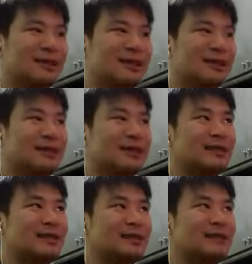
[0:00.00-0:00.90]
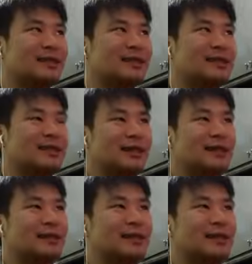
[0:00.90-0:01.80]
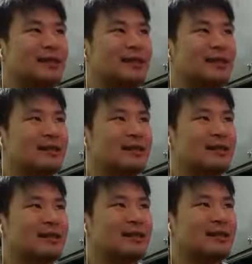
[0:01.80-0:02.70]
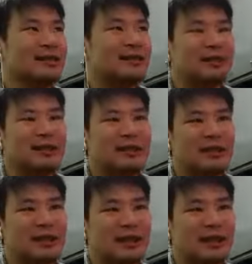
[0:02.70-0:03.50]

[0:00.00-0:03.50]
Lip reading: sense, on that vein. Yeah. Like I think it's really like